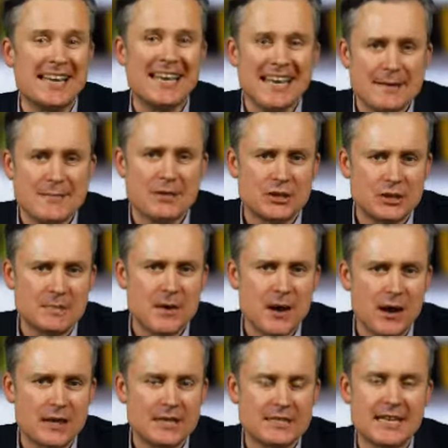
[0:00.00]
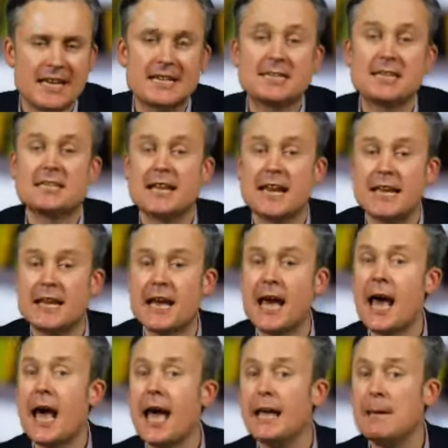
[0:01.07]
in emerging markets is to take
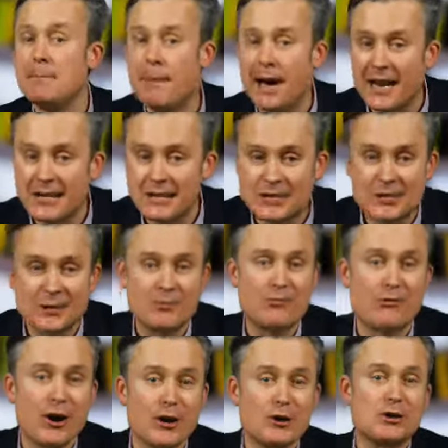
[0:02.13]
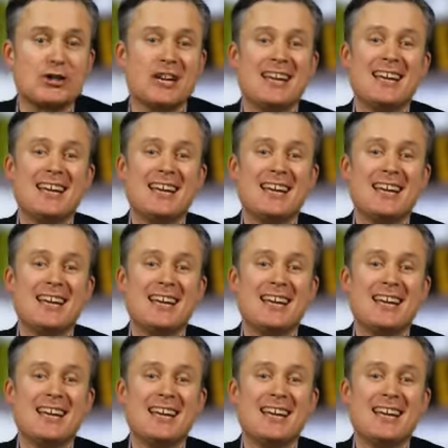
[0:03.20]
a balanced approach.